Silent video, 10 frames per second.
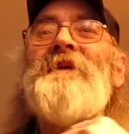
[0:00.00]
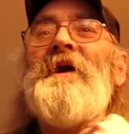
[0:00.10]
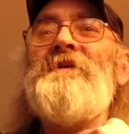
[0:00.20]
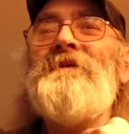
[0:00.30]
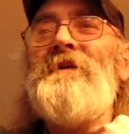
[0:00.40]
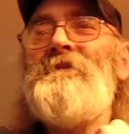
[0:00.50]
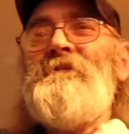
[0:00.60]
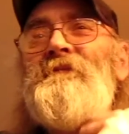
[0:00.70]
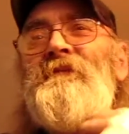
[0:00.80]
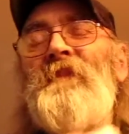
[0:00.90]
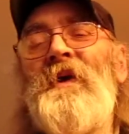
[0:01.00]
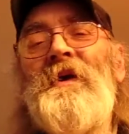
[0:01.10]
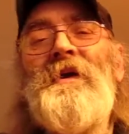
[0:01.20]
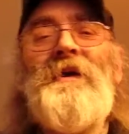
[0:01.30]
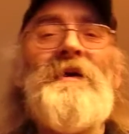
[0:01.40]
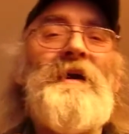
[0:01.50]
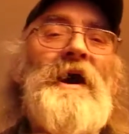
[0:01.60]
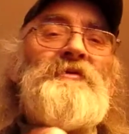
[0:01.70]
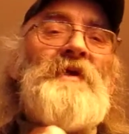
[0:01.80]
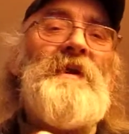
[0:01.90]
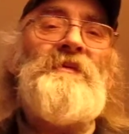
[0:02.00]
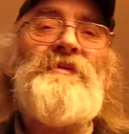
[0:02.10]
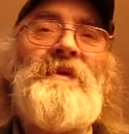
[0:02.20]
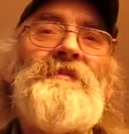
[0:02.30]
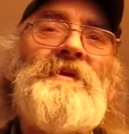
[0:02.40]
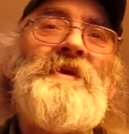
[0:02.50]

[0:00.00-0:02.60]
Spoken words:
man. I thought I was gonna be the